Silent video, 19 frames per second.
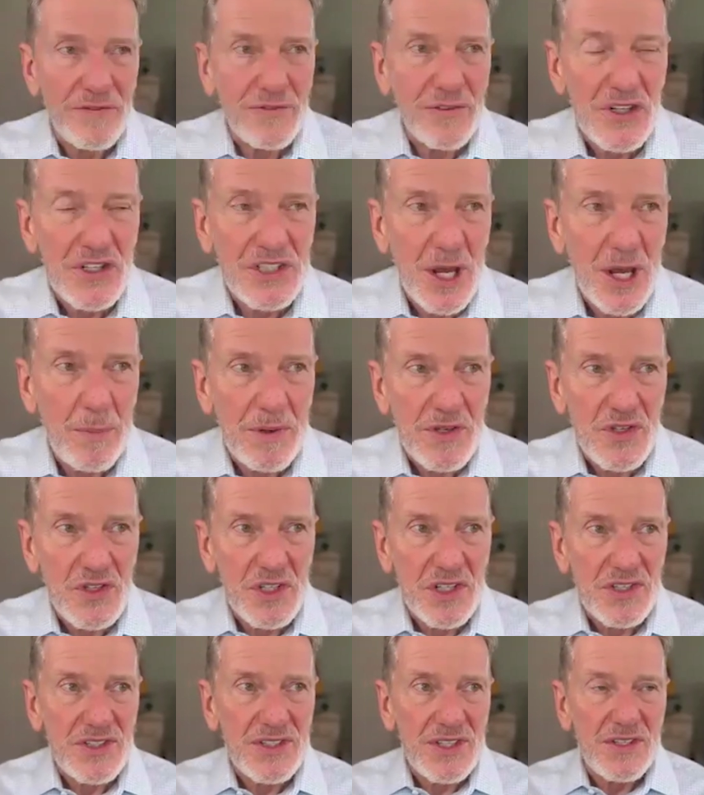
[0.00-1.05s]
first step is
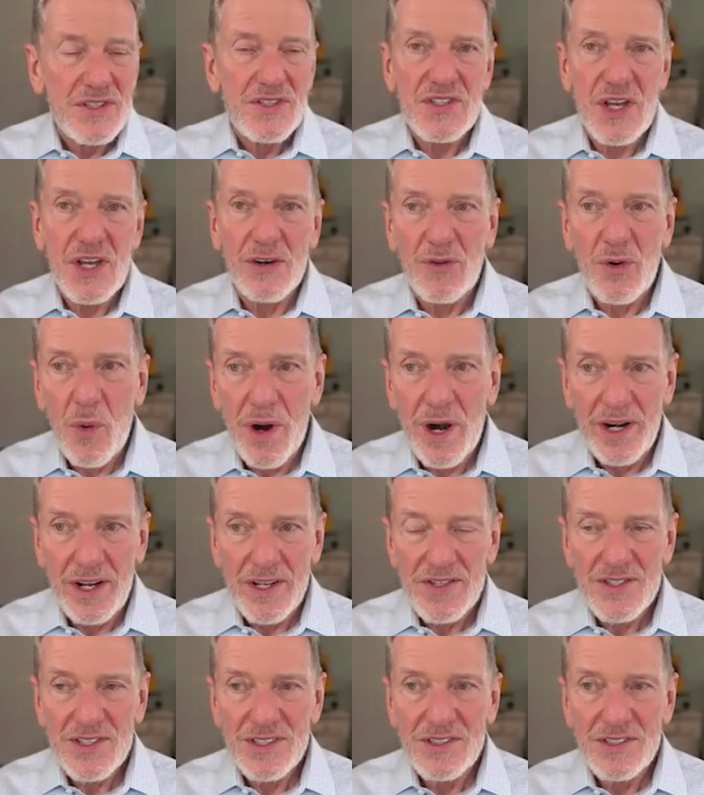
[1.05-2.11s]
just
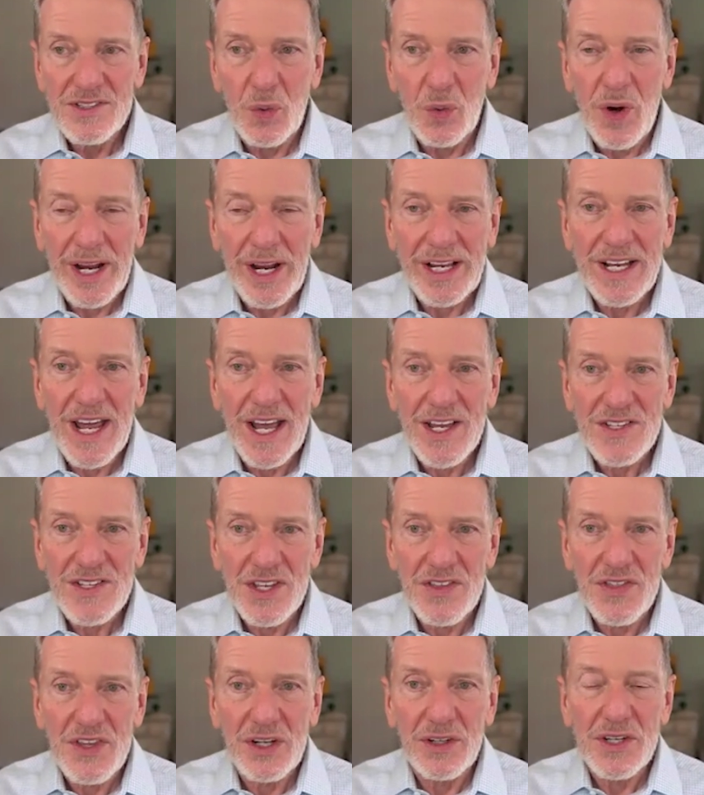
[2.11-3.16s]
self-awareness, to recognize
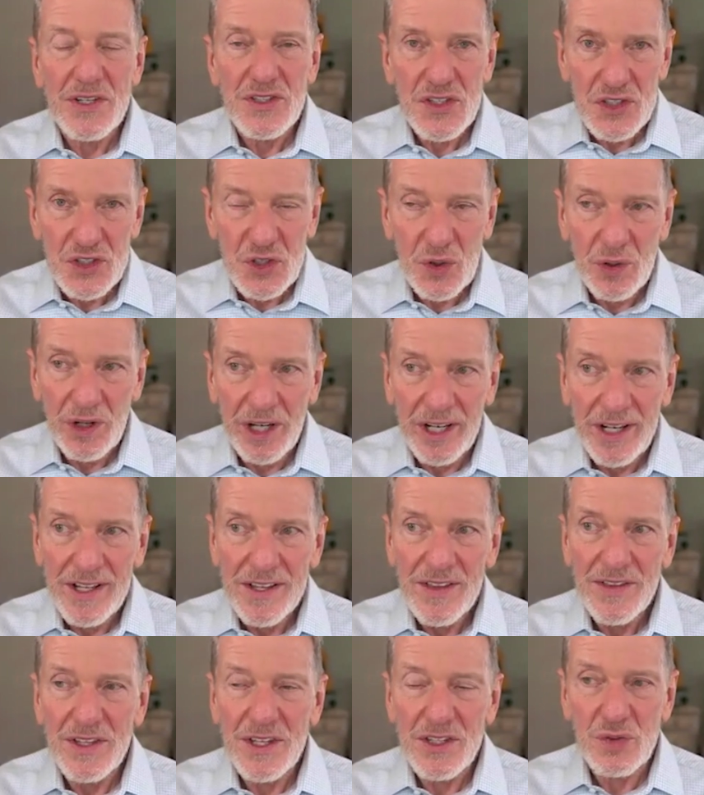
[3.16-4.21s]
that there is a story
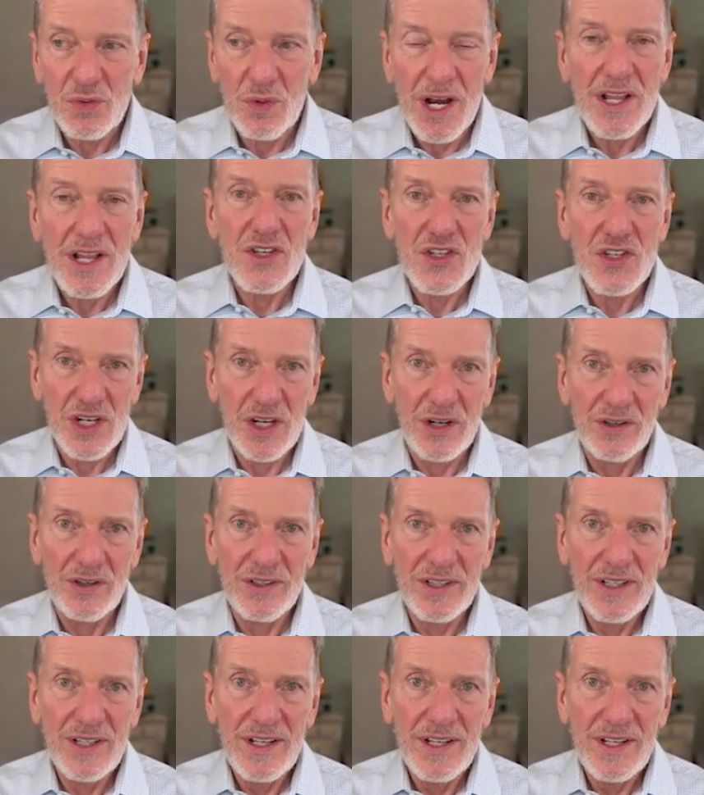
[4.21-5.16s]
that's running the show.